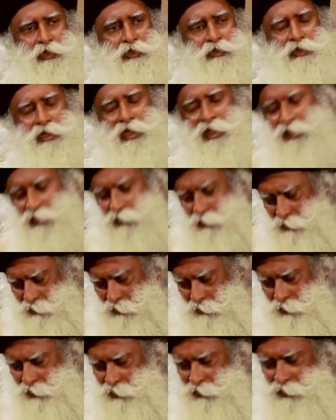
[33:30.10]
what you like, you
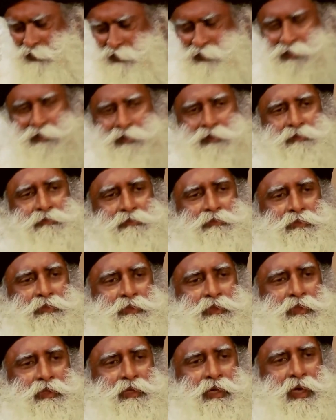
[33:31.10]
do it.
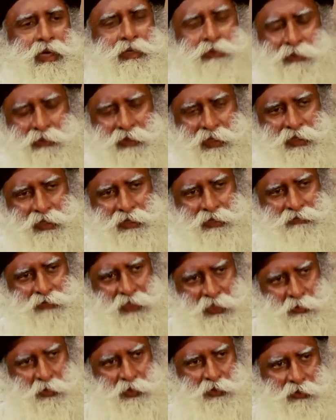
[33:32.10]
I don't care if
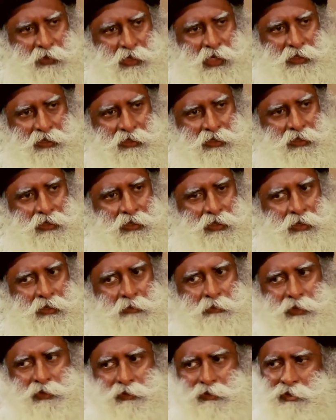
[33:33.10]
that's what you like,
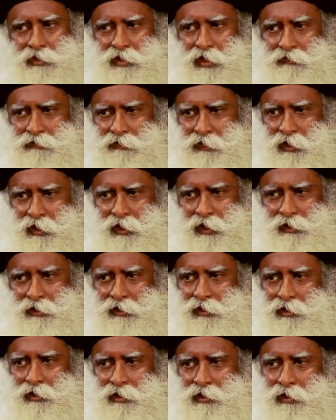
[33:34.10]
but you're suffering
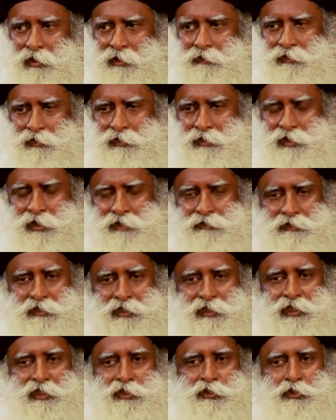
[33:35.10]
it. If you're
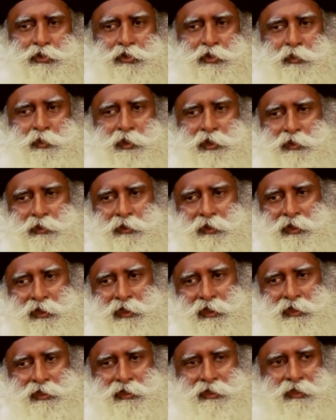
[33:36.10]
suffering it, you shouldn't be doing
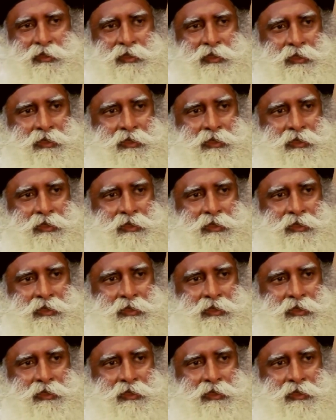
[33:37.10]
it.